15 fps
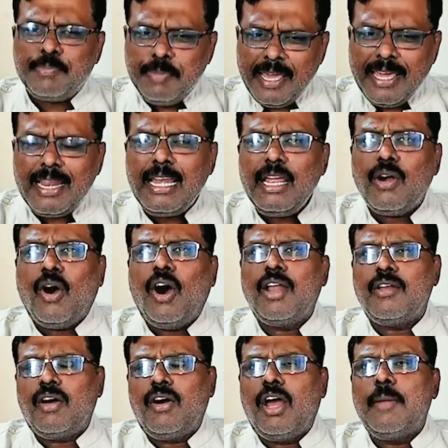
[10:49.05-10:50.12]
barely
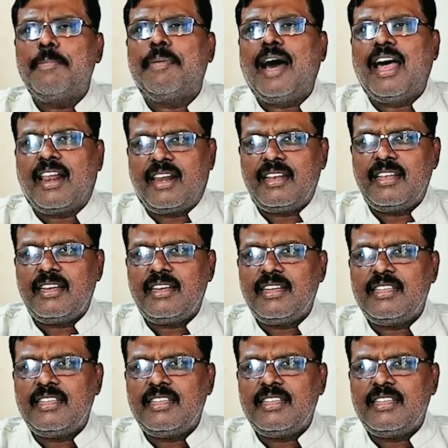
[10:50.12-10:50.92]
on par.